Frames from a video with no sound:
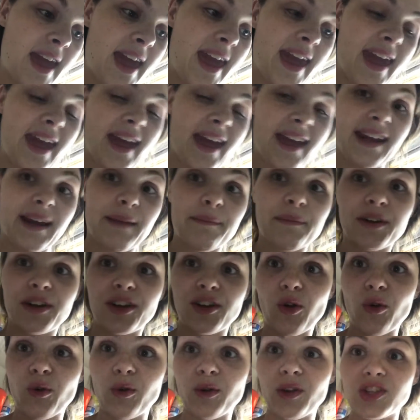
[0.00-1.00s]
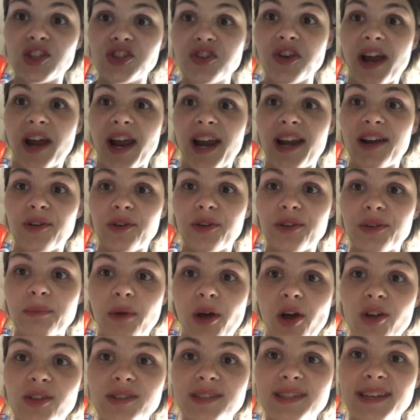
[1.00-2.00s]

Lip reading: And I'm gonna go to the mall